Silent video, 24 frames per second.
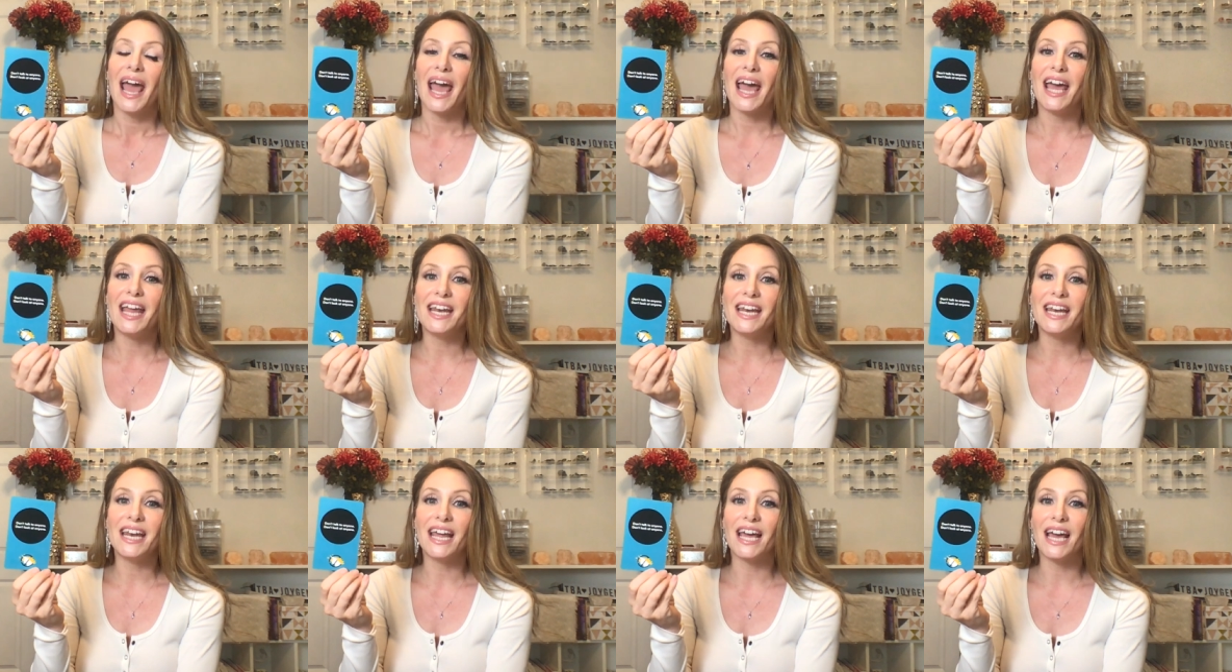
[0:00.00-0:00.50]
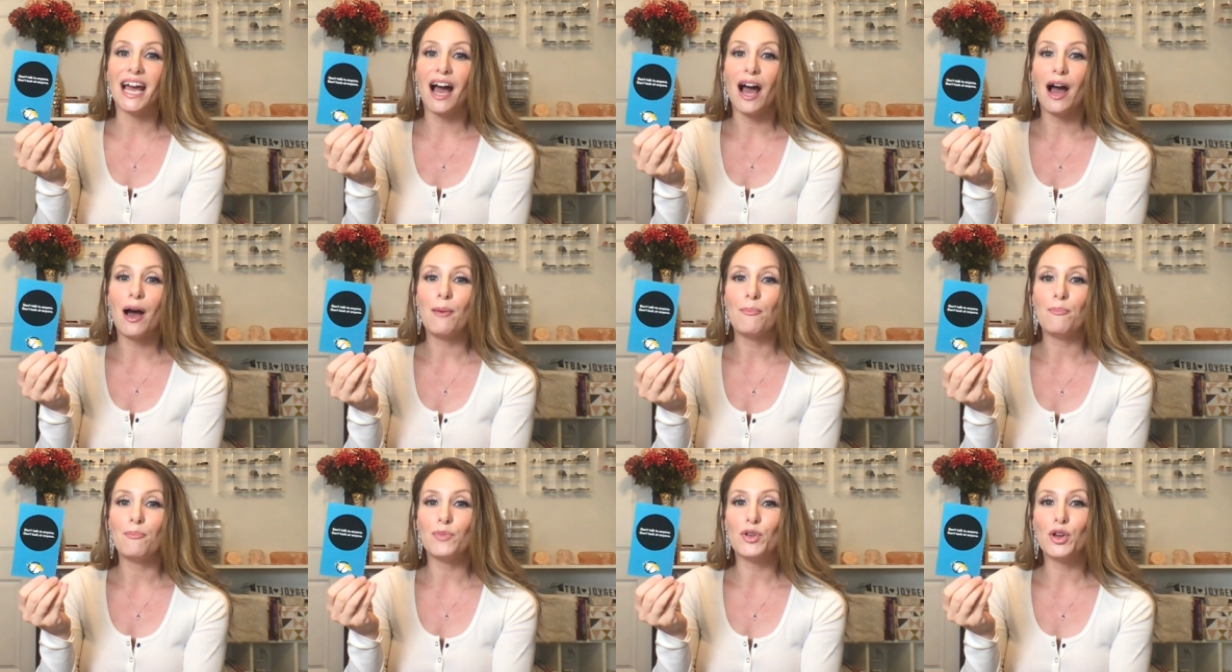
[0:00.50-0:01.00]
And
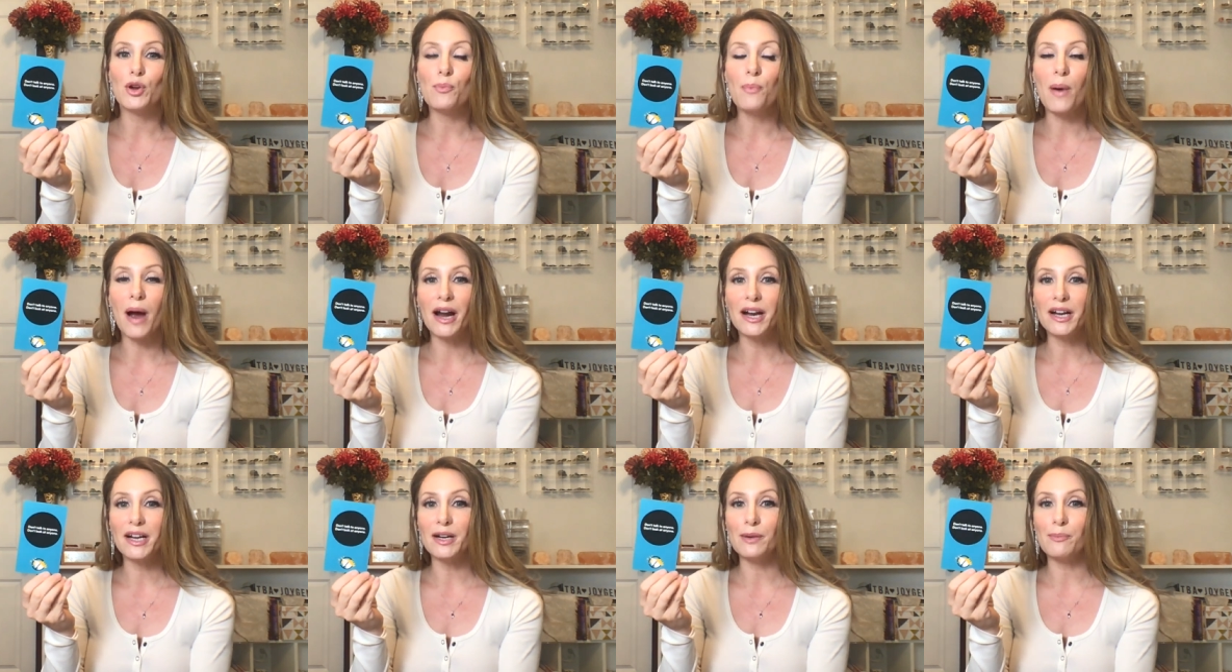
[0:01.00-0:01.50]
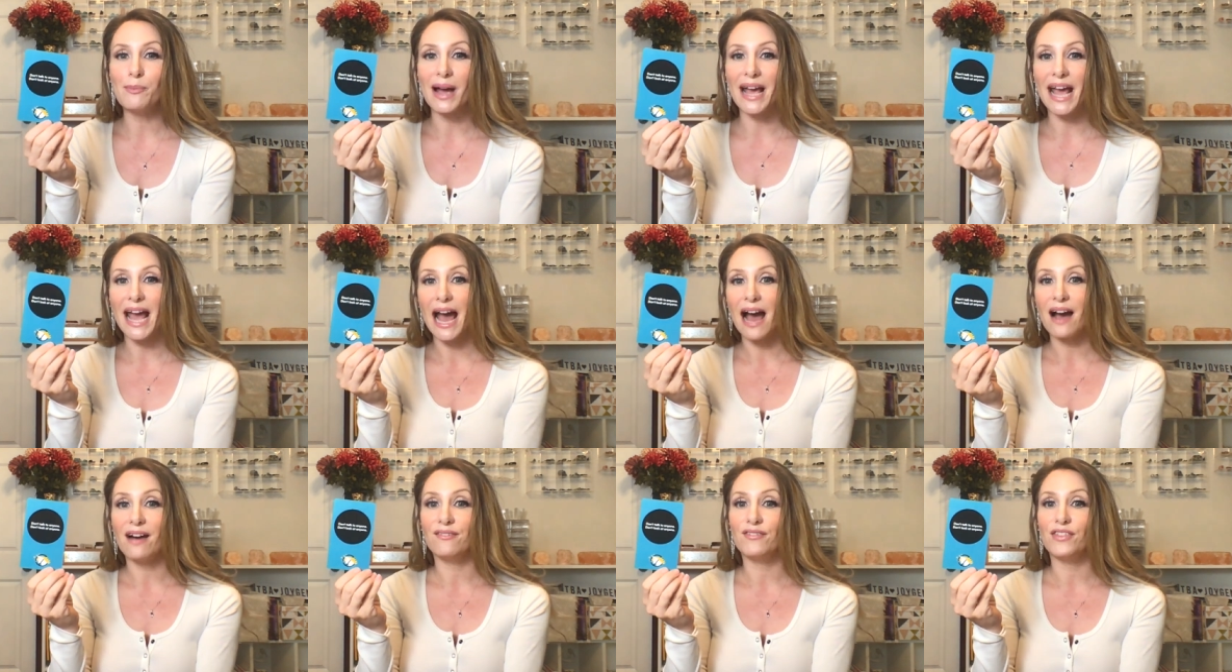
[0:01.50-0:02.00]
um, your partner might
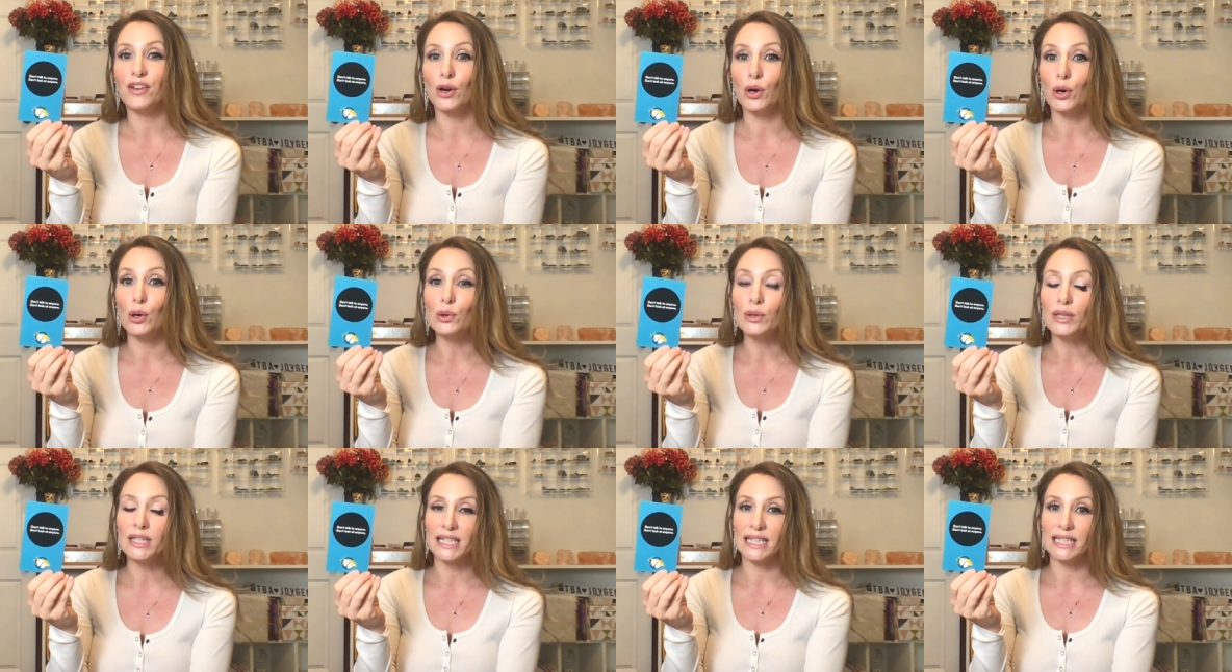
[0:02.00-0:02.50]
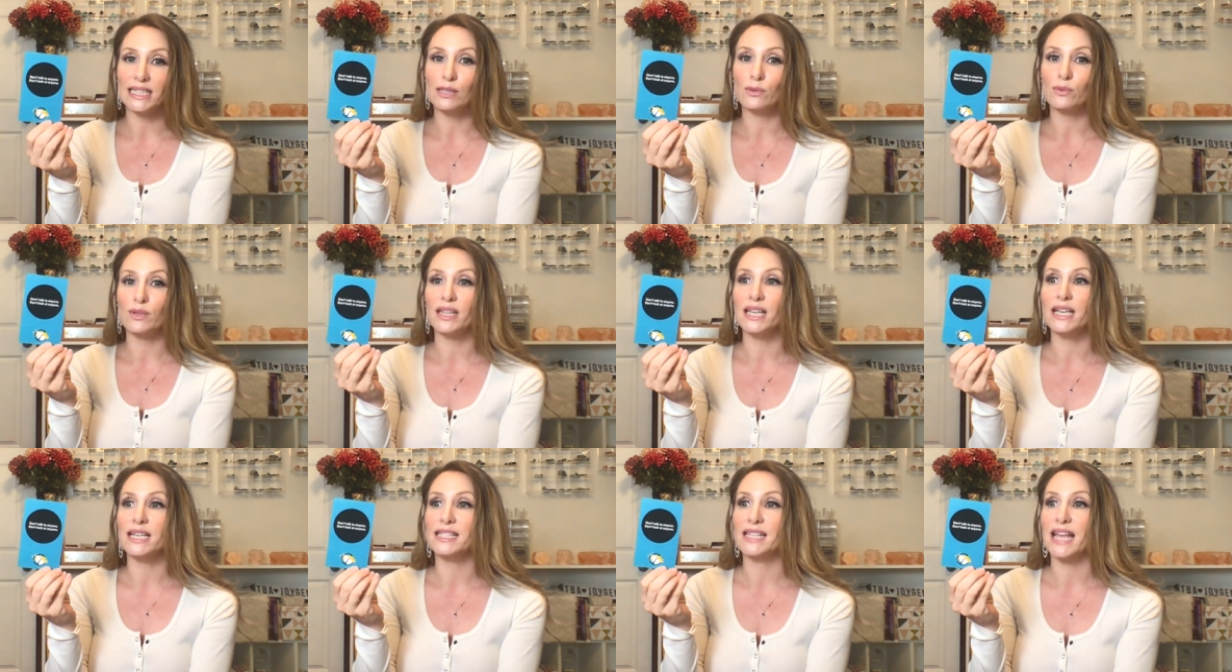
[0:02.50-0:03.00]
have their own needs
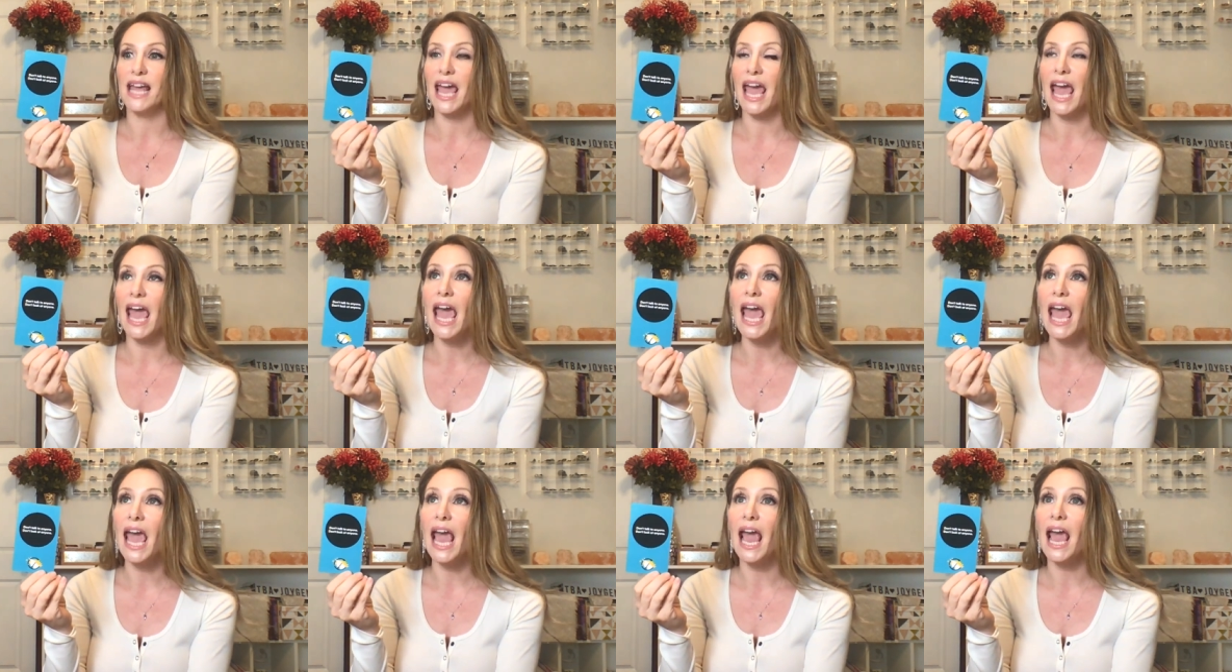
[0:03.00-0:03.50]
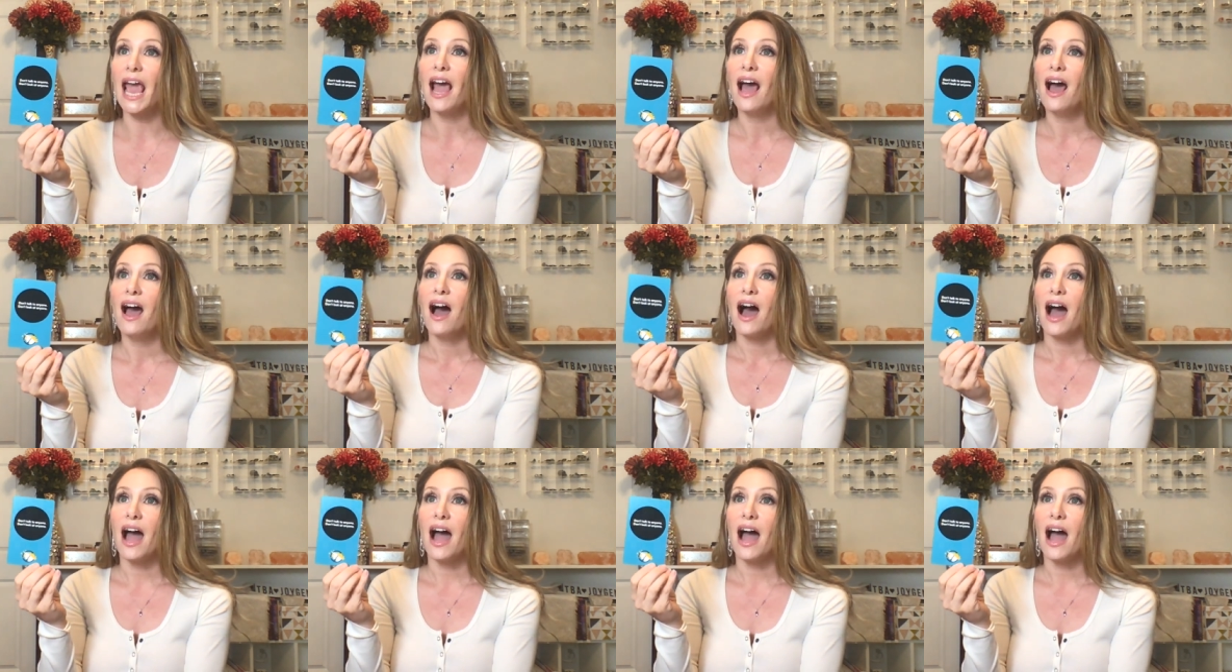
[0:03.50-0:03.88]
where they say, hey,